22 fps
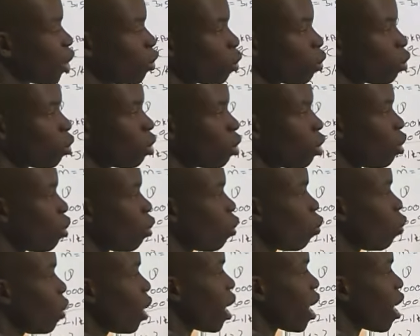U.
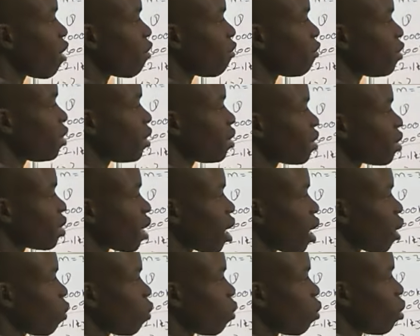We have this
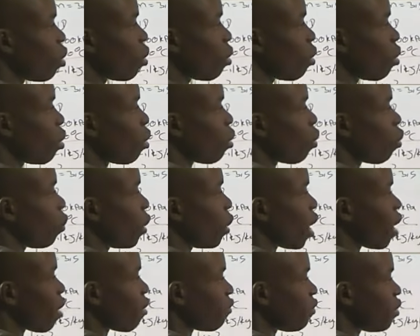now, we
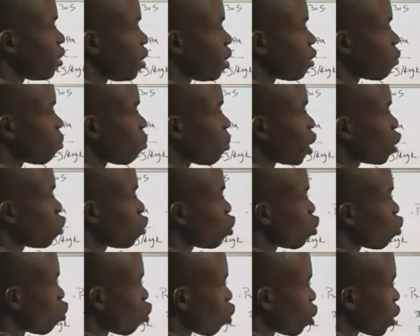have this, but we
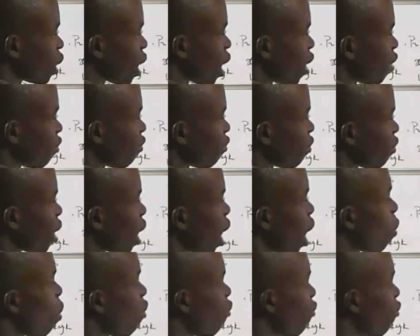do not have our